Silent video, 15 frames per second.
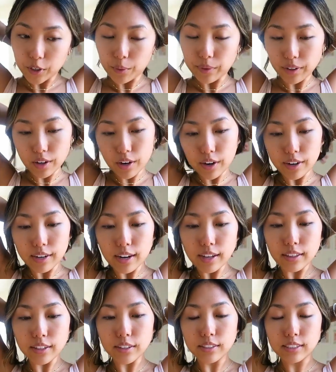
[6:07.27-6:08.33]
going on
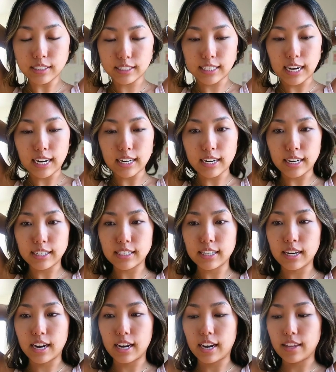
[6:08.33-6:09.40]
a little date night
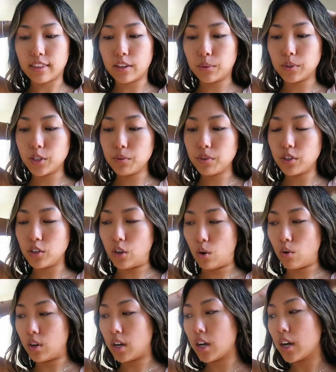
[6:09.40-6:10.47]
tonight. I think we're doing
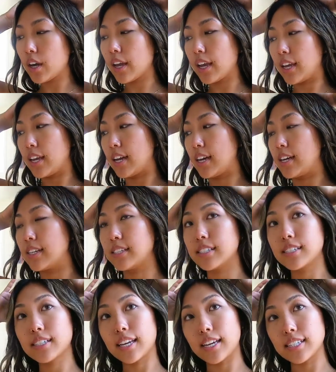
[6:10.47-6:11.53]
yoga and
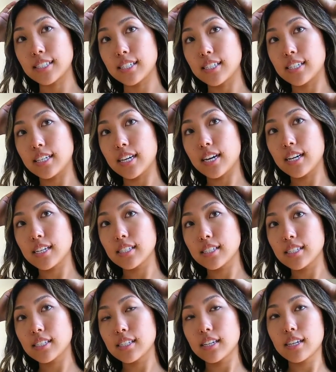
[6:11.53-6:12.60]

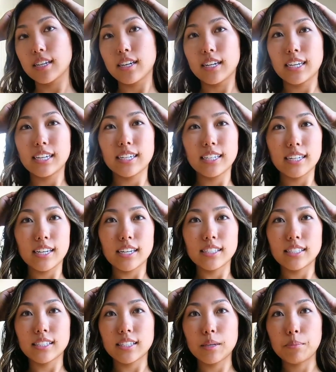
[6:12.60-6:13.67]
quesadillas.
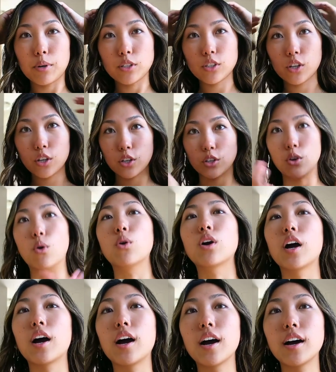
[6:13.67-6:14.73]
Yes, he booked a
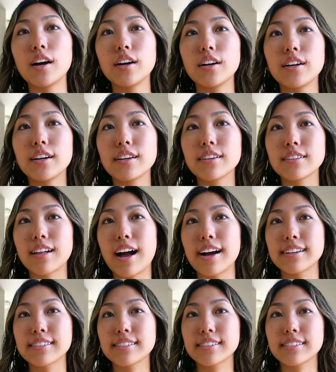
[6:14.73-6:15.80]
yoga
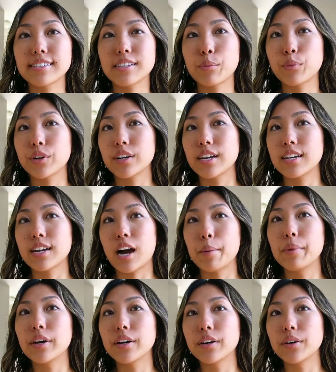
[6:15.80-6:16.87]
class somewhere in
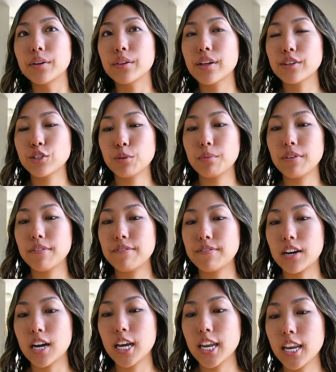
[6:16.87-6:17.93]
Nob Hill. It should be
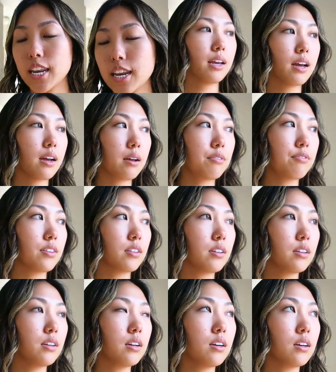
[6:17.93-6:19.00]
fun. Yeah, I'm
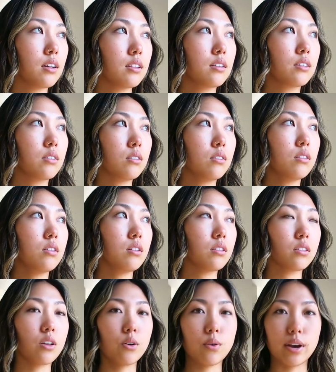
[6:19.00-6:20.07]
feeling a little
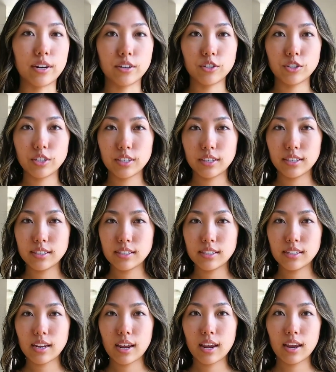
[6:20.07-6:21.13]
low energy
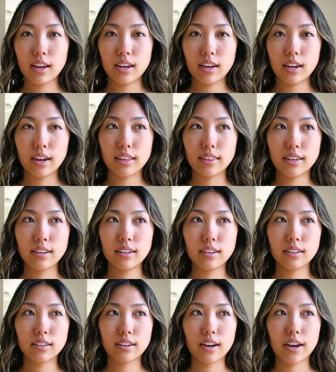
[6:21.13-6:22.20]
today. I think
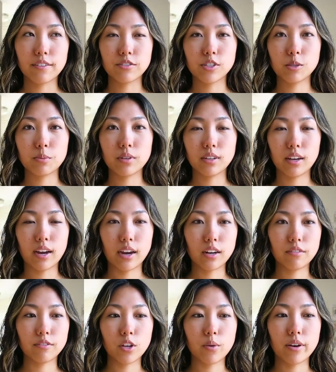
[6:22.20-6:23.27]
I've just been
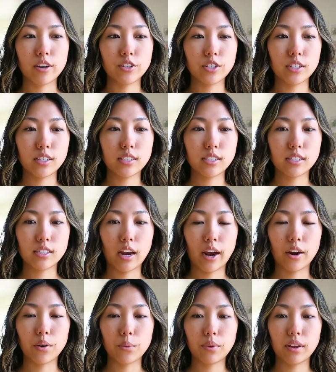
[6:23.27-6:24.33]
kind of low energy this
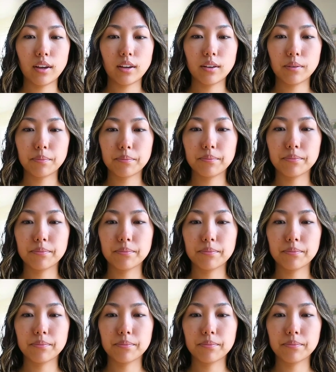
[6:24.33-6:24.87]
entire week